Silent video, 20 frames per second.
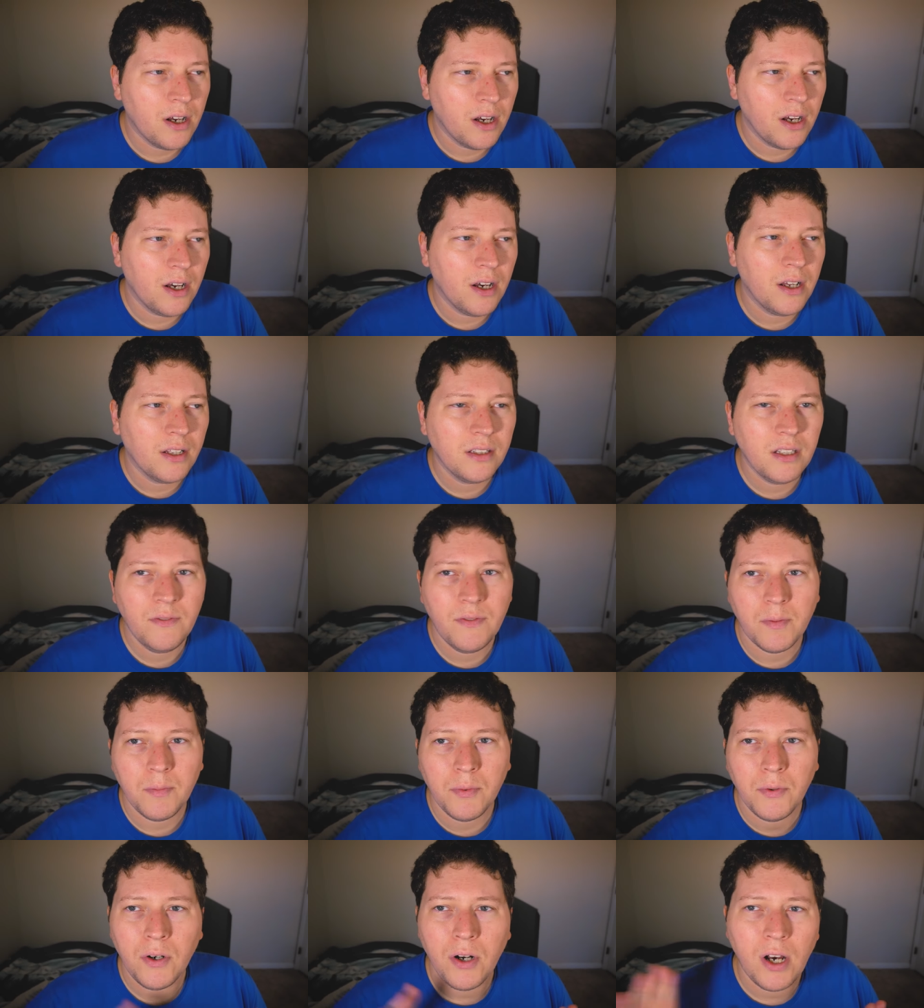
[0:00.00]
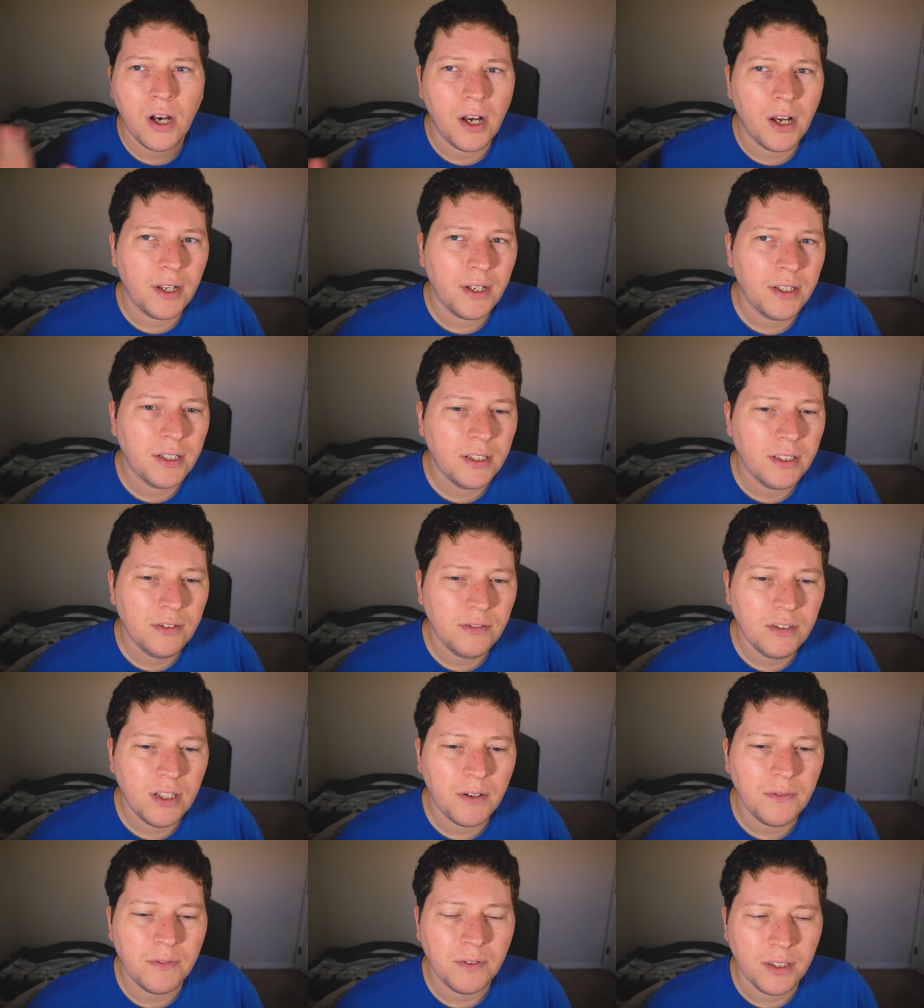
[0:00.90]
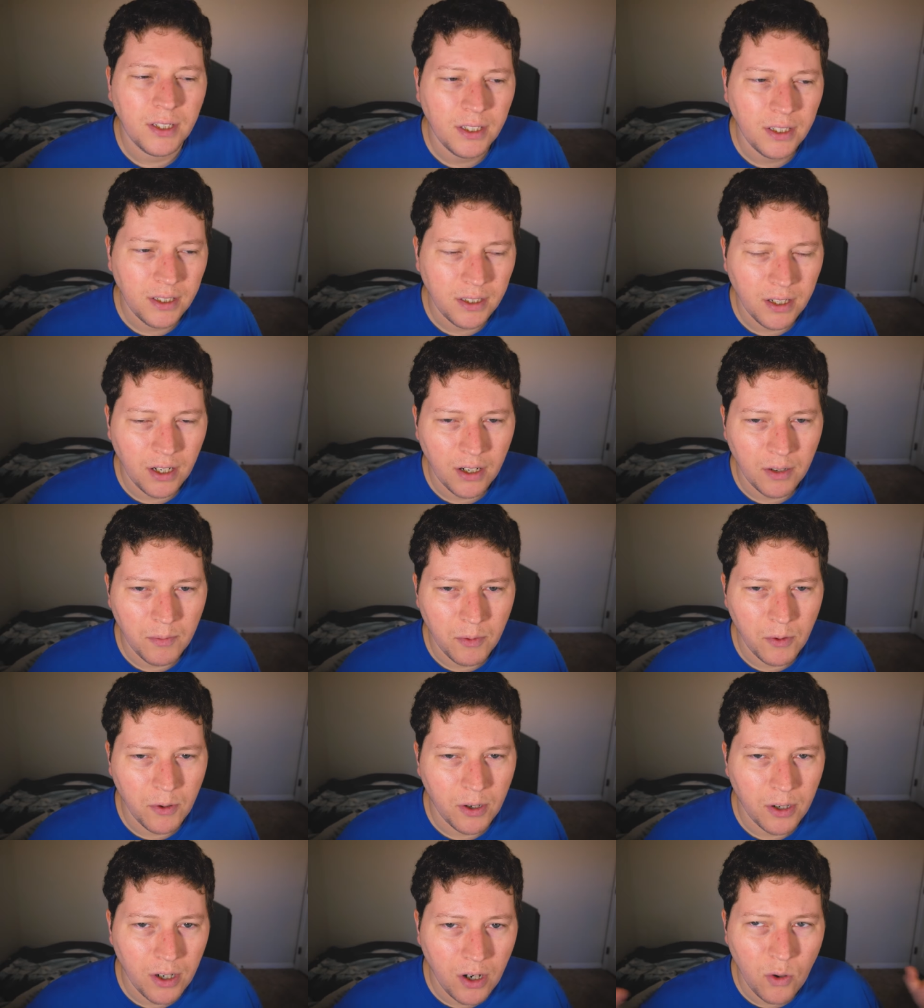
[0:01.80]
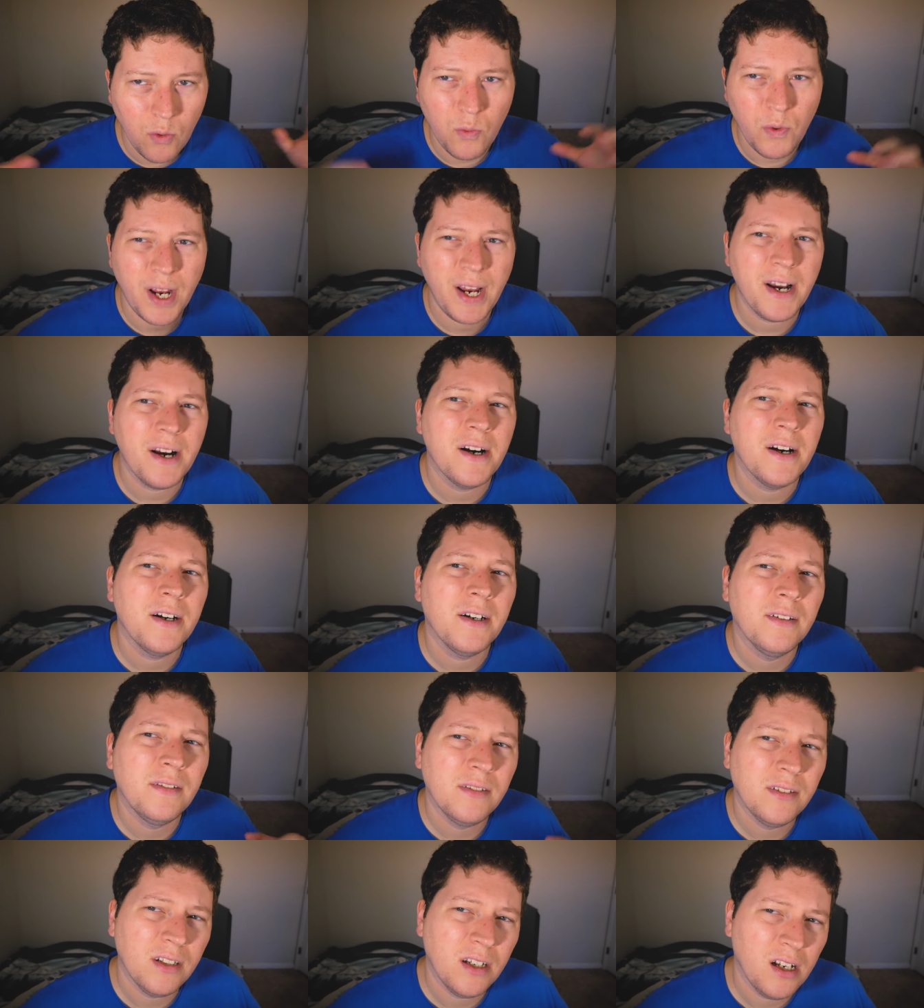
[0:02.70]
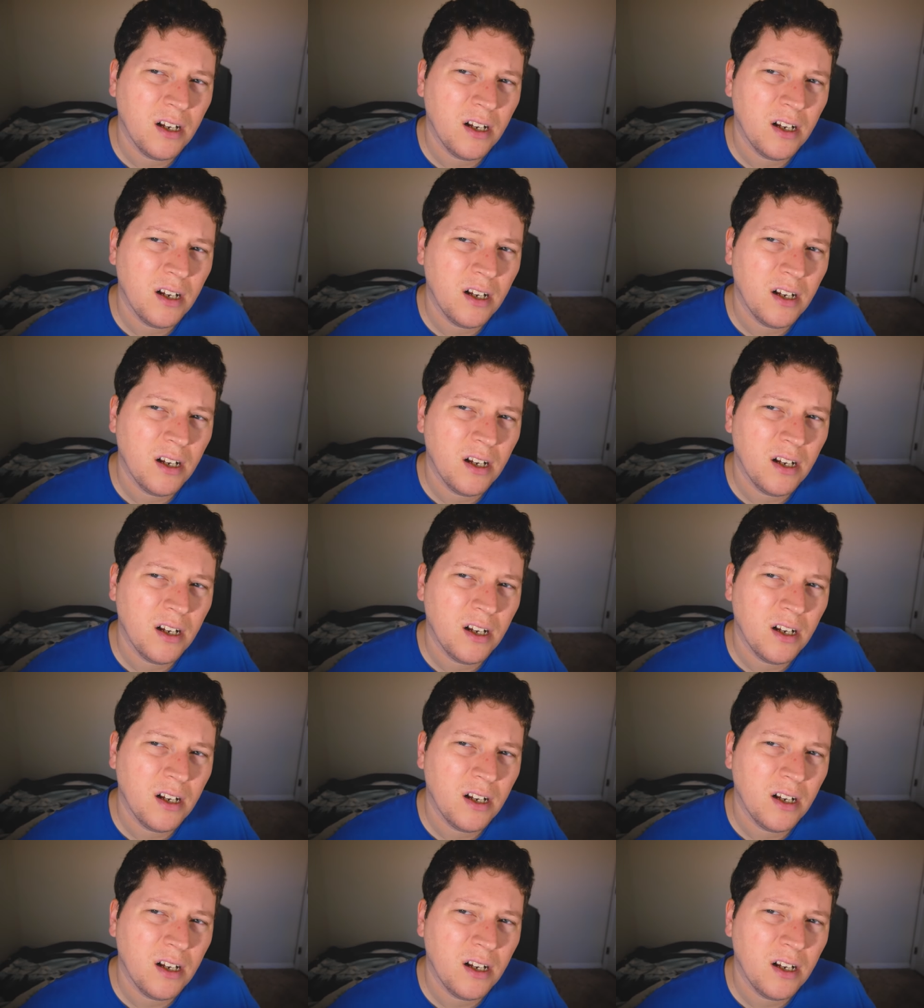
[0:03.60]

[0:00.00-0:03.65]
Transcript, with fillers: uh, live abroad, you definitely are more aware